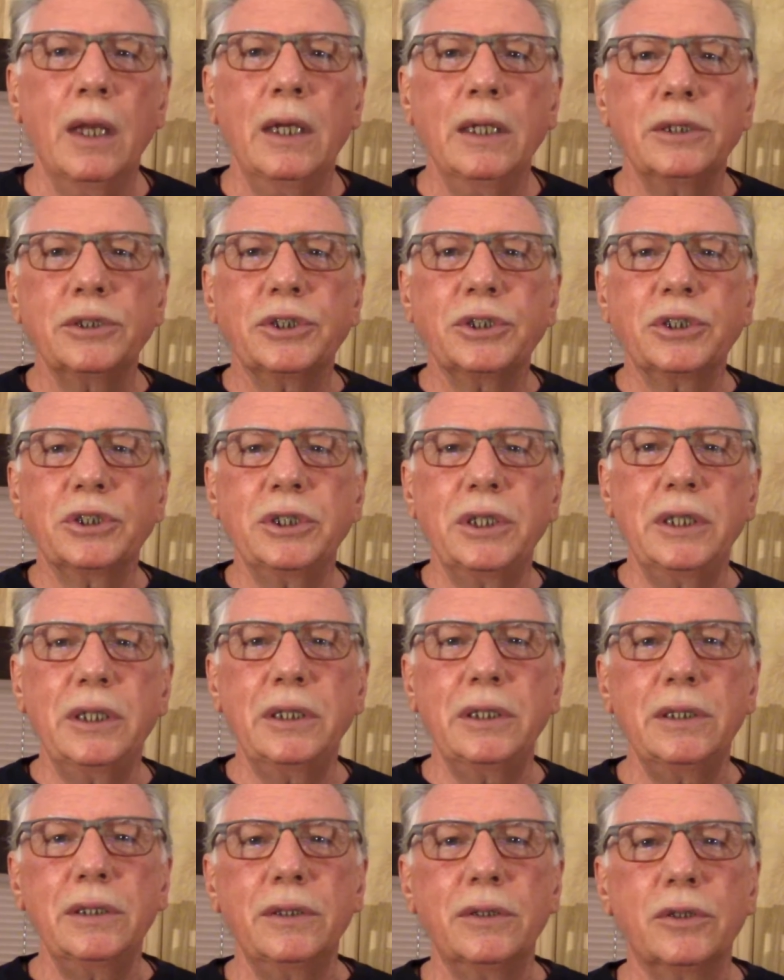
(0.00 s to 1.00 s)

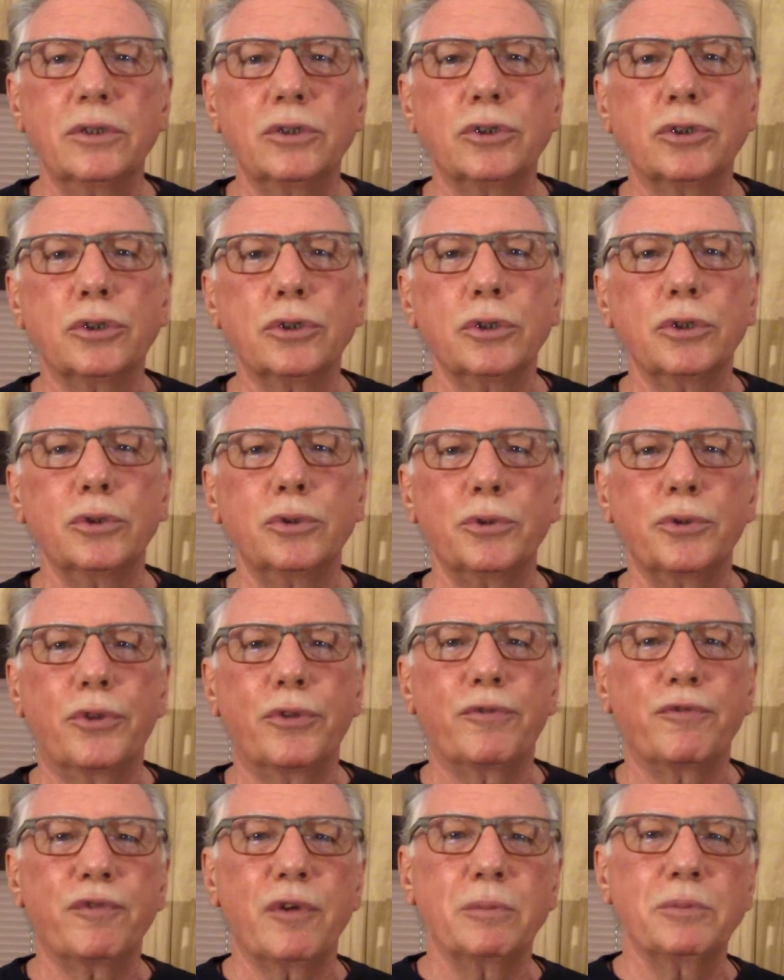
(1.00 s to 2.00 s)
seeing the truth,
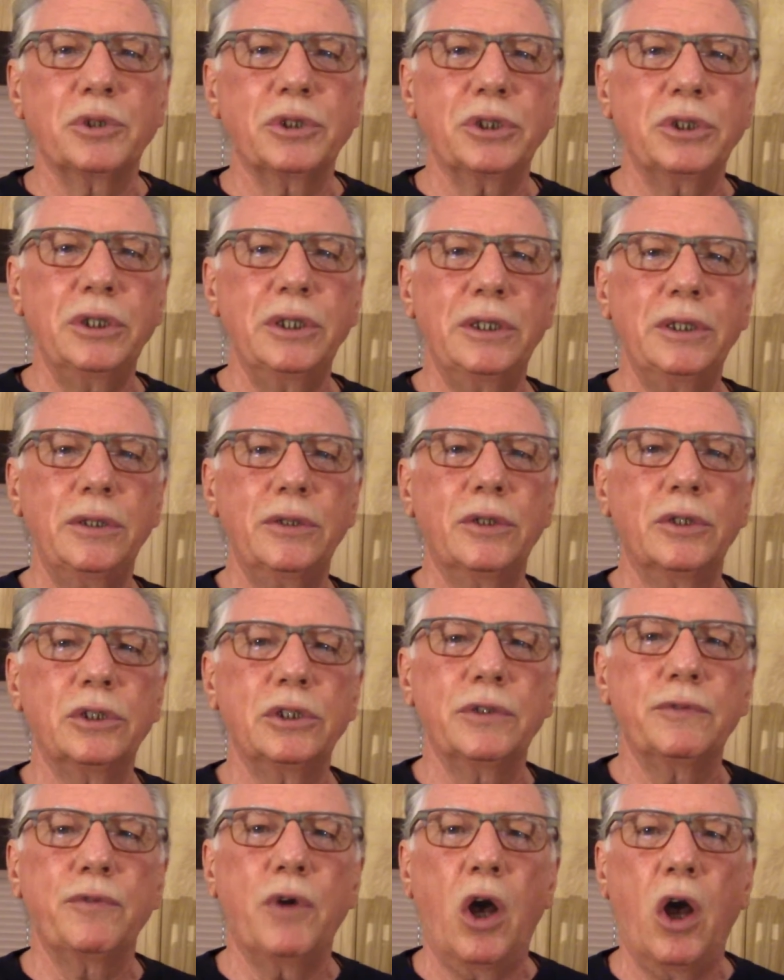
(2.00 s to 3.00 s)
from seeing the
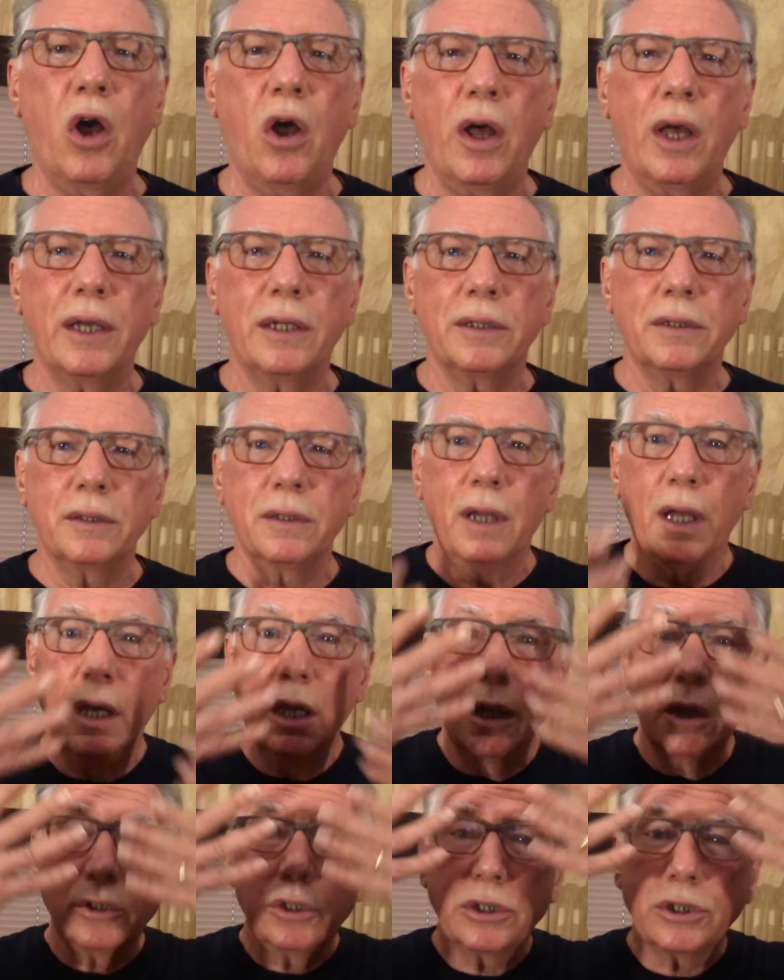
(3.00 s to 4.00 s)
divine.
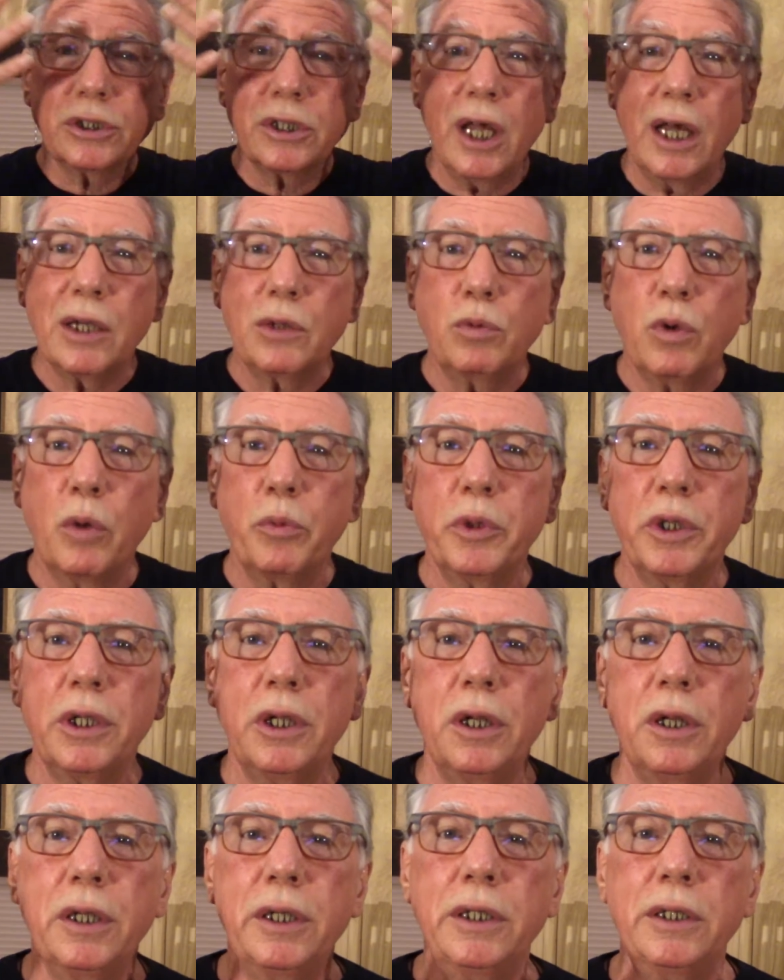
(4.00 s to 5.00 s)
Just like when we
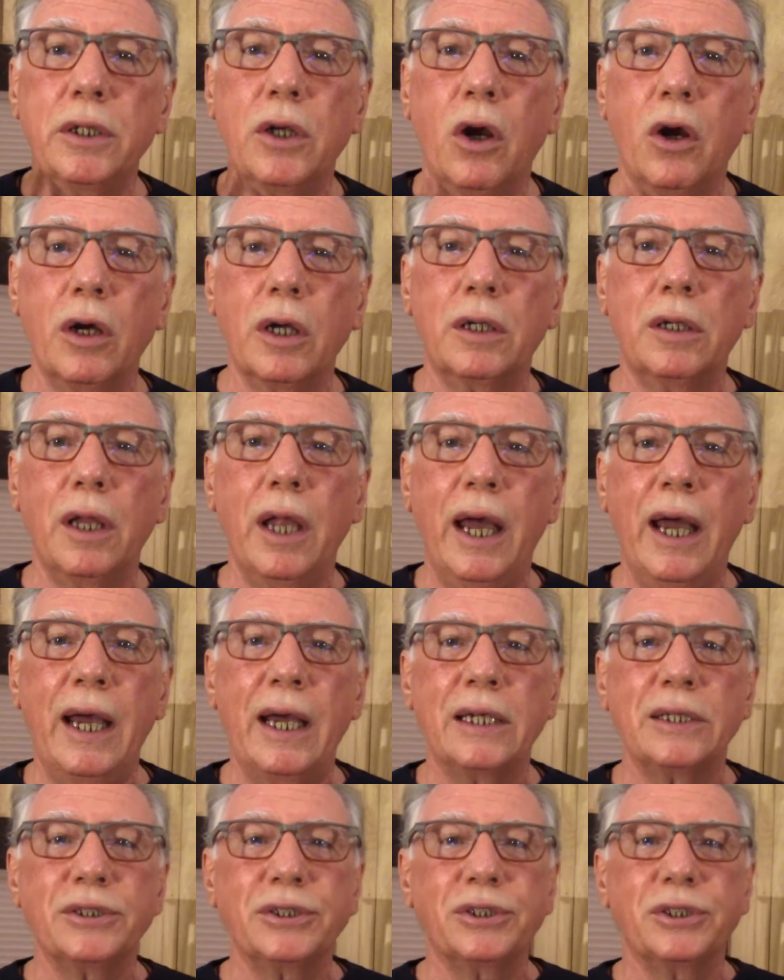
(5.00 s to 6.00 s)
clean our
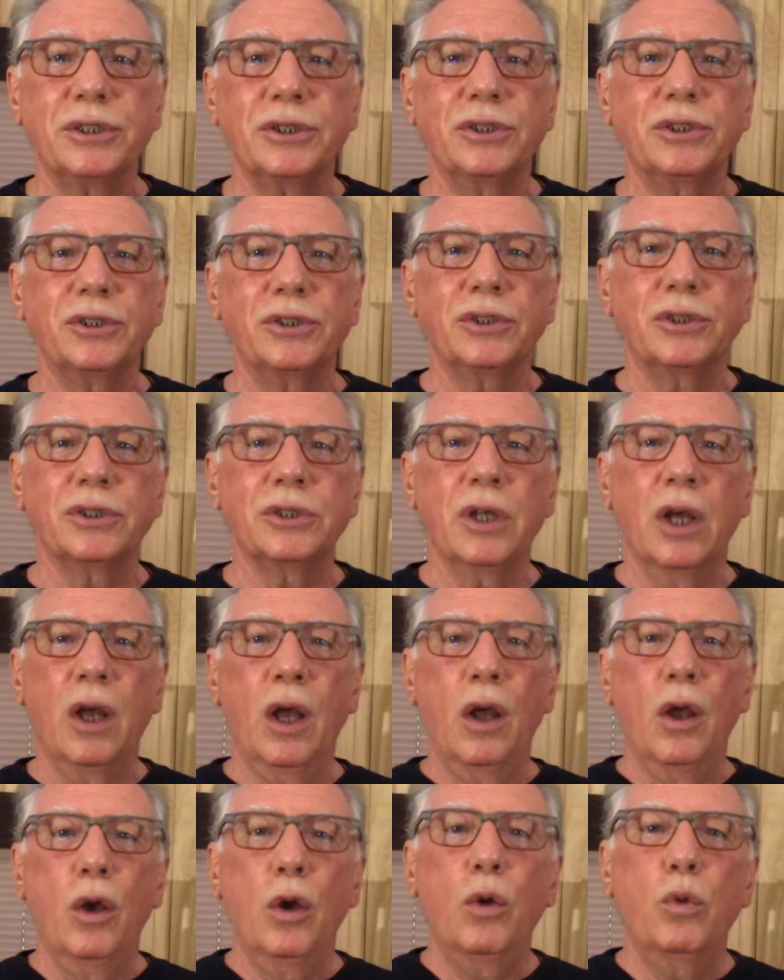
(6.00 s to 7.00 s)
glasses,
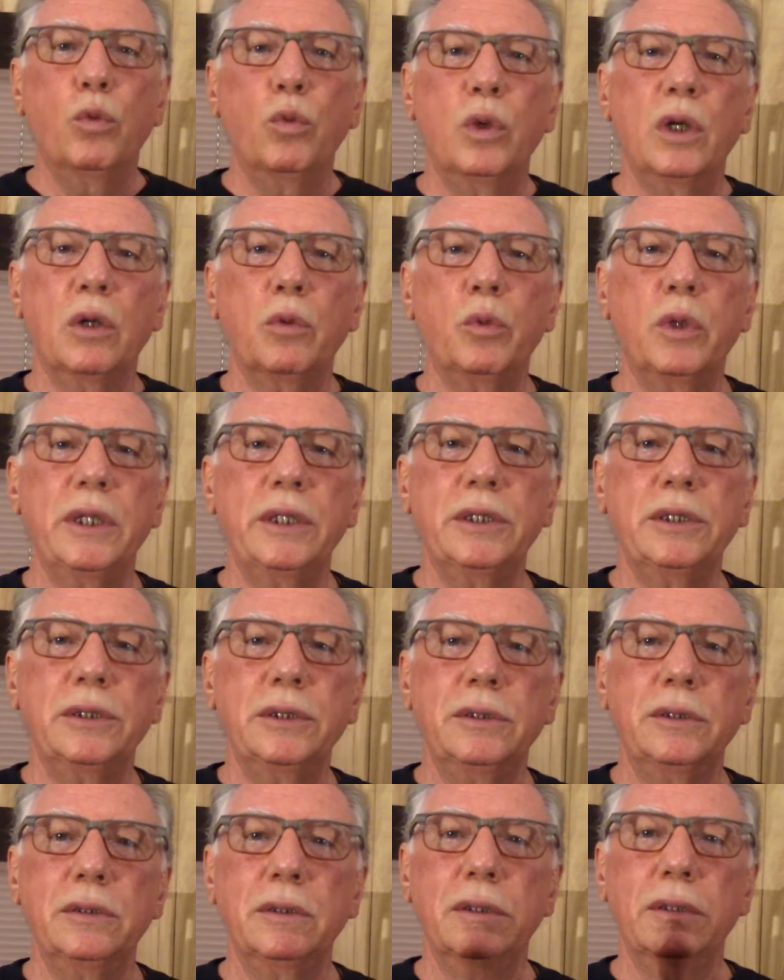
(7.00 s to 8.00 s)

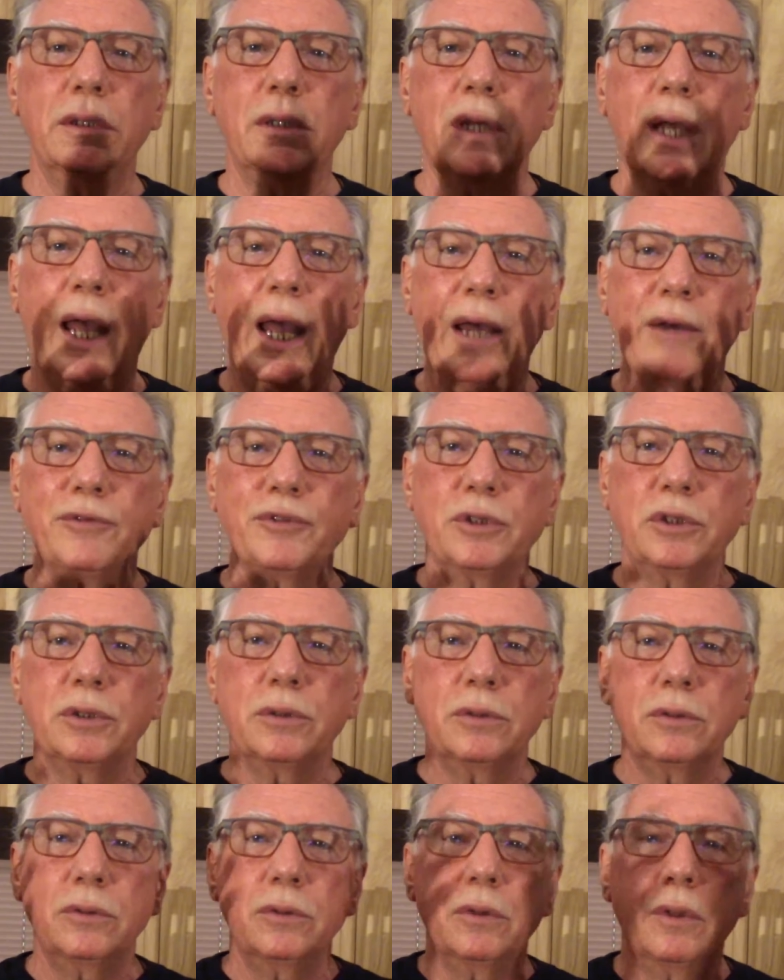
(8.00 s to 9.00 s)
we have
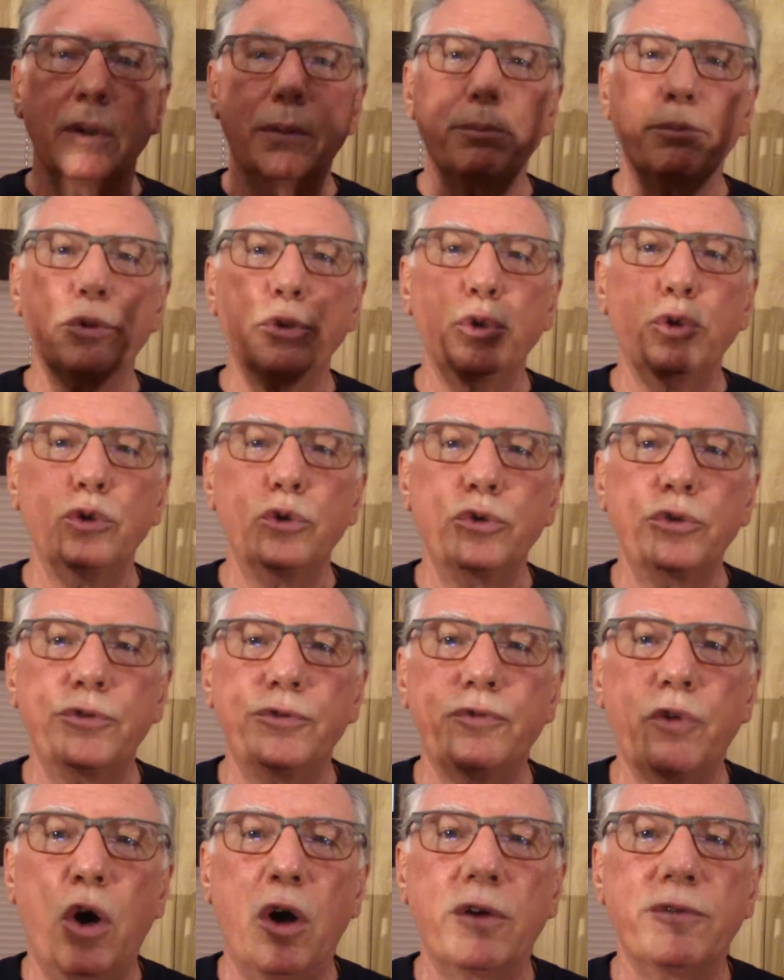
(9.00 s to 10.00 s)
to
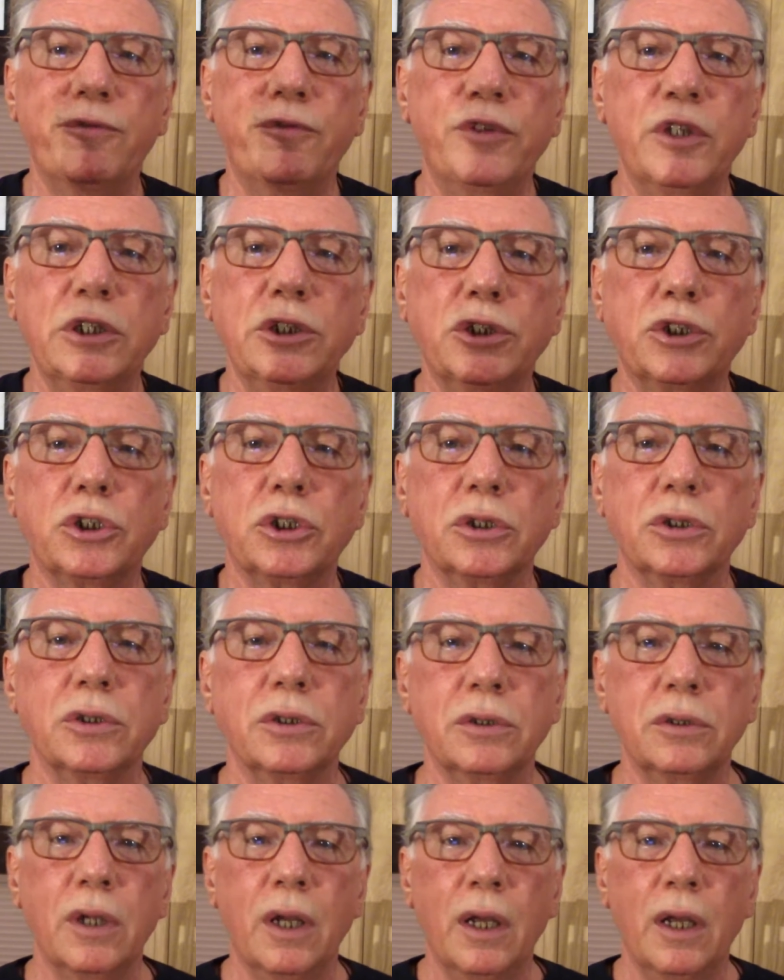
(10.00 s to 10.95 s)
improve our vision,